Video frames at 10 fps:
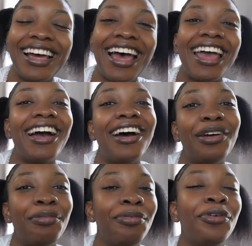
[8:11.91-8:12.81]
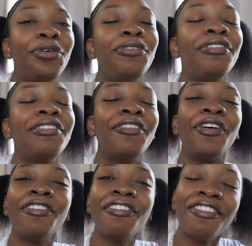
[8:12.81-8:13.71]
I got approved
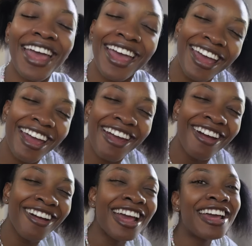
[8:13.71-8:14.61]
for Faire.